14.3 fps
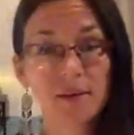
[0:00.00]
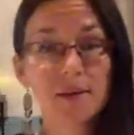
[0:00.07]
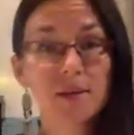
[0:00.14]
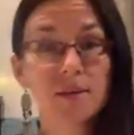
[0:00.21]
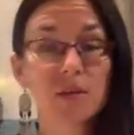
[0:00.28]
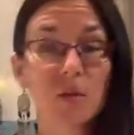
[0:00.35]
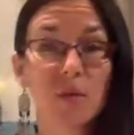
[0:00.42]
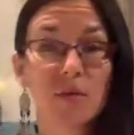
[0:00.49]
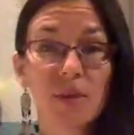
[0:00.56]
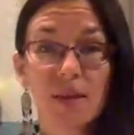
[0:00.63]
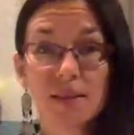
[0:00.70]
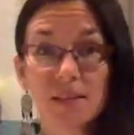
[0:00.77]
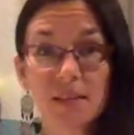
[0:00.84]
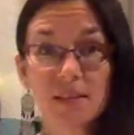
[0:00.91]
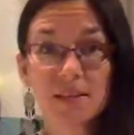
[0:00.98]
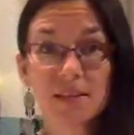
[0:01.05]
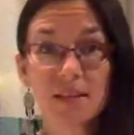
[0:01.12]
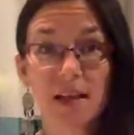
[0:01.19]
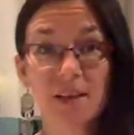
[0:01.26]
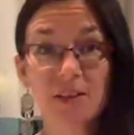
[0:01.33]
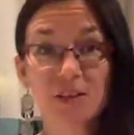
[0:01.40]
So what that does is it
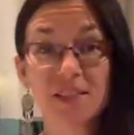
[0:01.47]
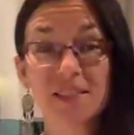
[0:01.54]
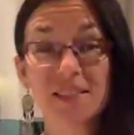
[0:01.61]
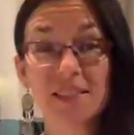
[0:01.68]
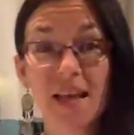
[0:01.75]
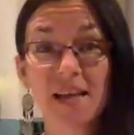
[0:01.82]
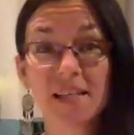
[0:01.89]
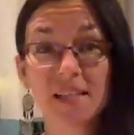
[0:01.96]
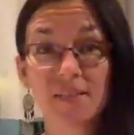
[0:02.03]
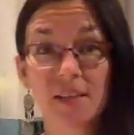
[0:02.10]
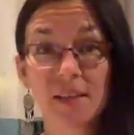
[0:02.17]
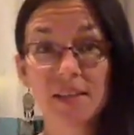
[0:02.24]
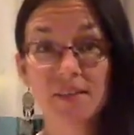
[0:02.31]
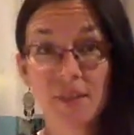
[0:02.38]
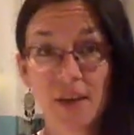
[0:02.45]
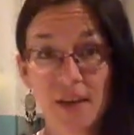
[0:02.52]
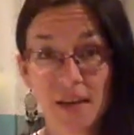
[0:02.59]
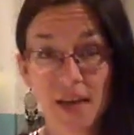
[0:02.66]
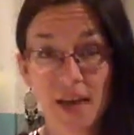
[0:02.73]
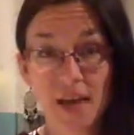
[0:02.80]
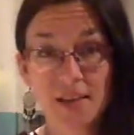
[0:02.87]
actually deactivates phytic
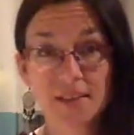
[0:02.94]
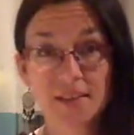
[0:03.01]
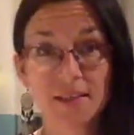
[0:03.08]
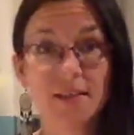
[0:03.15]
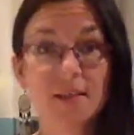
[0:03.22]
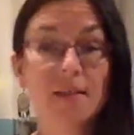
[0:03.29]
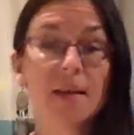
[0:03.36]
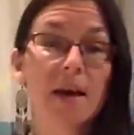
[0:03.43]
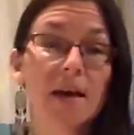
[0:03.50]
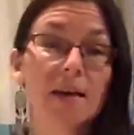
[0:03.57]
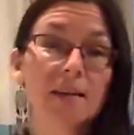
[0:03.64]
acid and